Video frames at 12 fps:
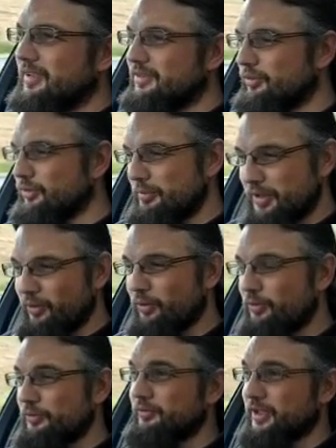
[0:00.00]
It's all a bit
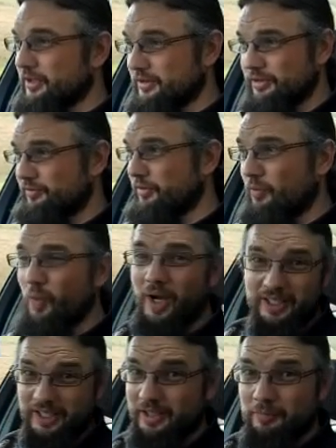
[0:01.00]
ordinary, there's nothing
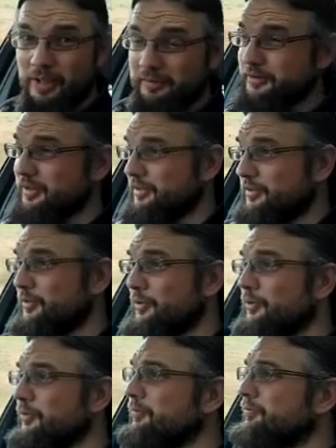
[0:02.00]
wacky about it at
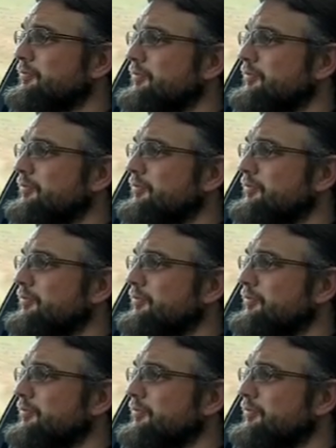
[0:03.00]
all.